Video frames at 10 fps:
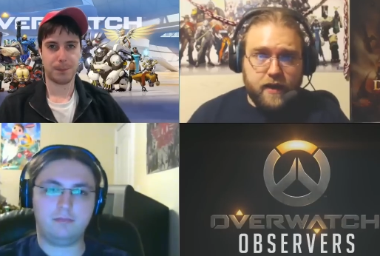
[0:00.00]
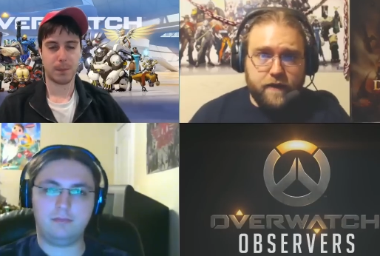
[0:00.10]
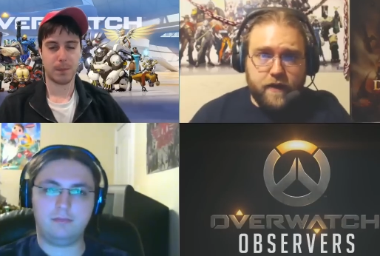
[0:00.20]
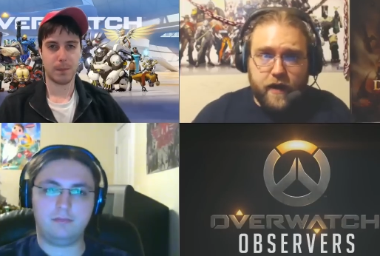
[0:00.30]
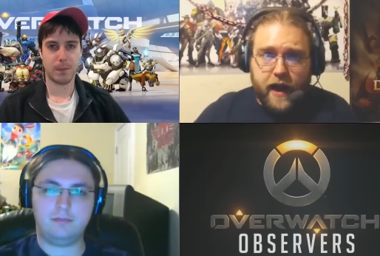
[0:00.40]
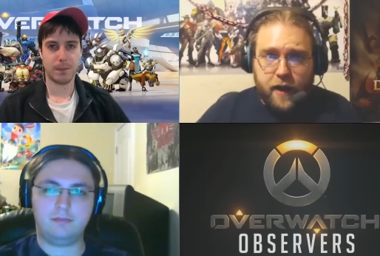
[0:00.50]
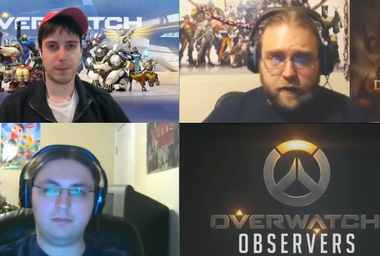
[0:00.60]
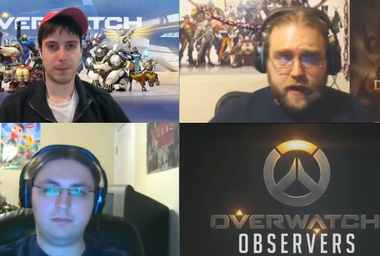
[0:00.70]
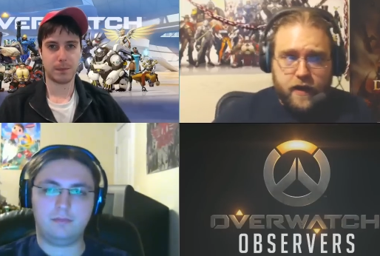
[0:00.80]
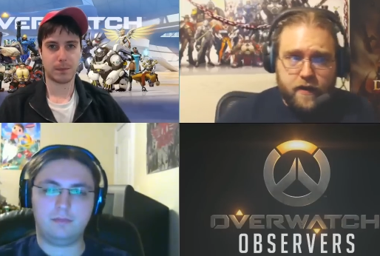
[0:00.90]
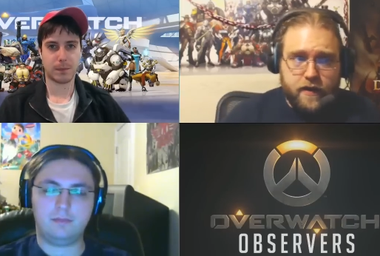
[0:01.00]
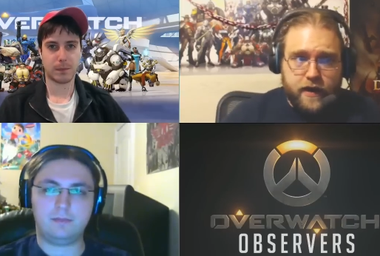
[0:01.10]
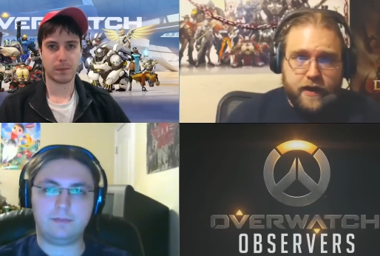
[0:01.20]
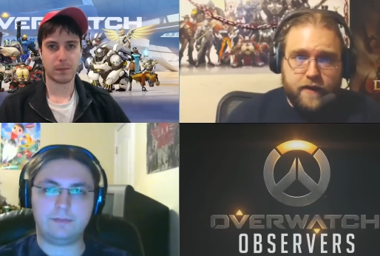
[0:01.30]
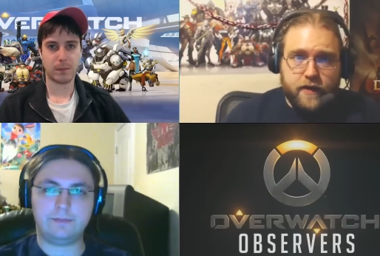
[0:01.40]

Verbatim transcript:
Speaker 1: if they're out there, I have not